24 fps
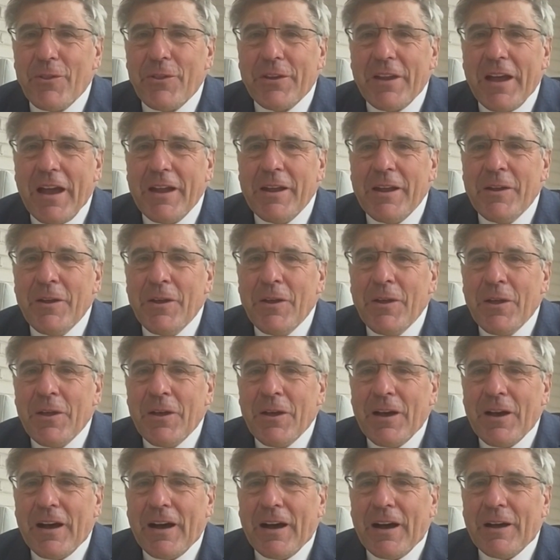that I
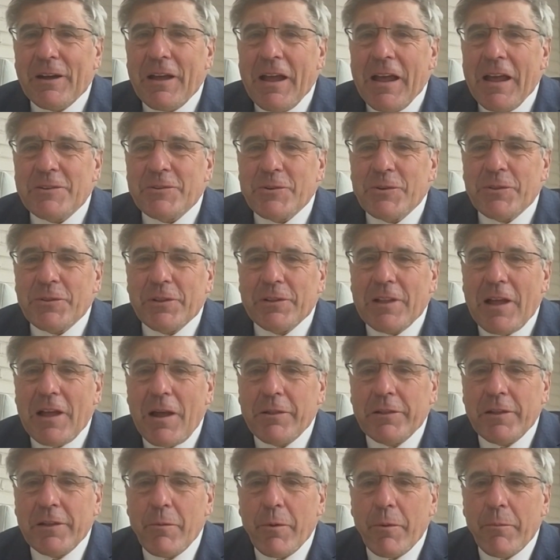uh, entered the
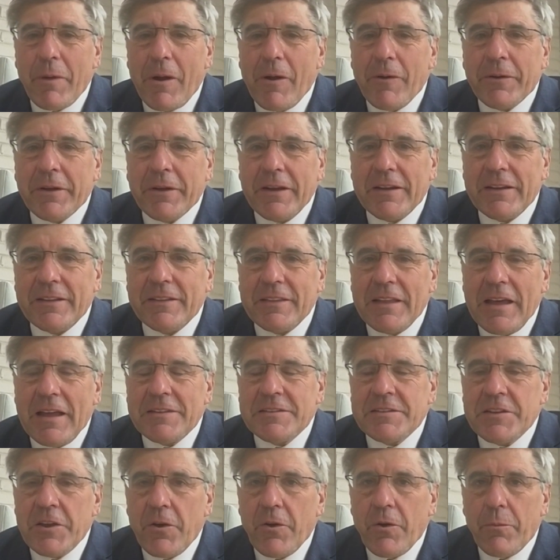labor market in that
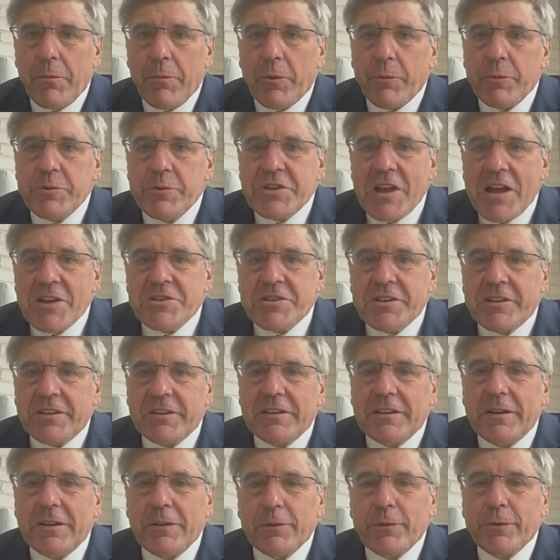terrible recession in
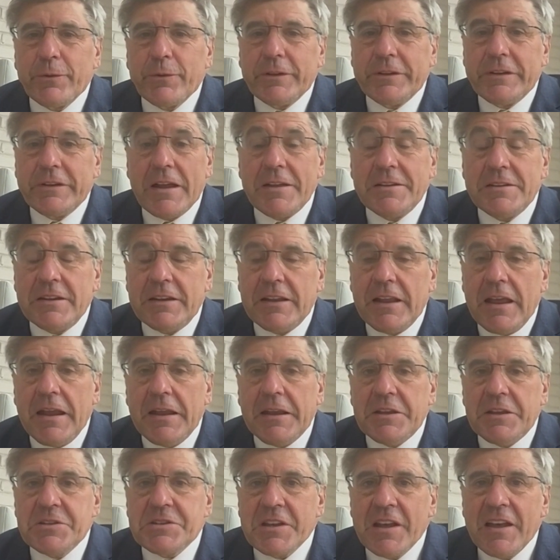the early
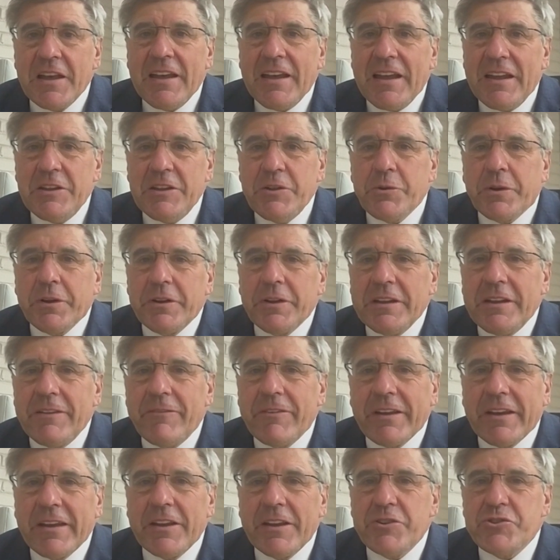1980s, and you couldn't
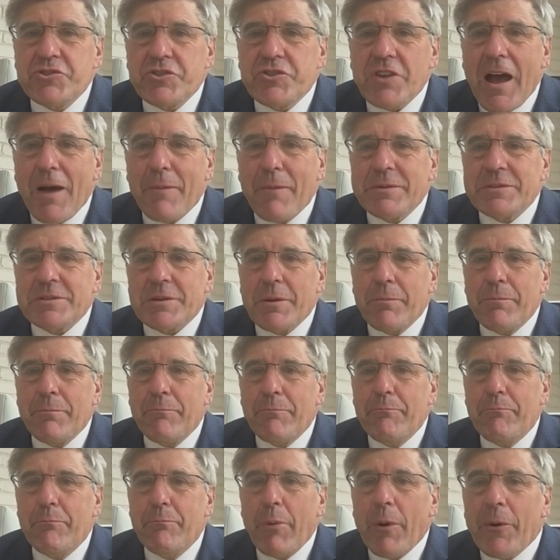even get a job as a
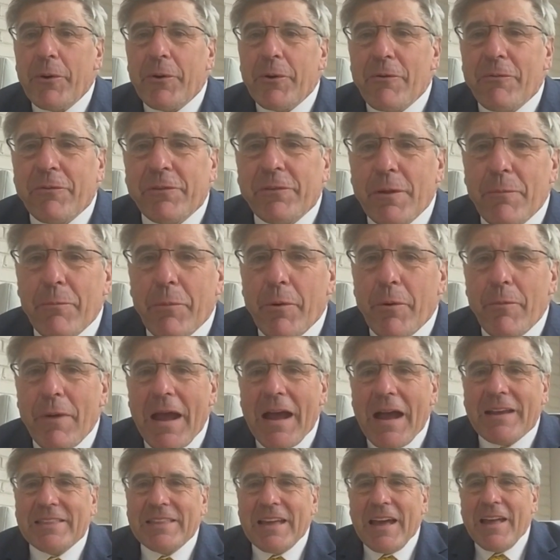burger flipper
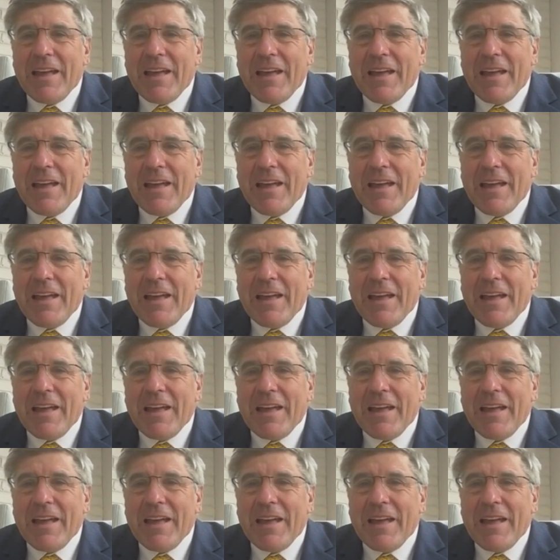back then.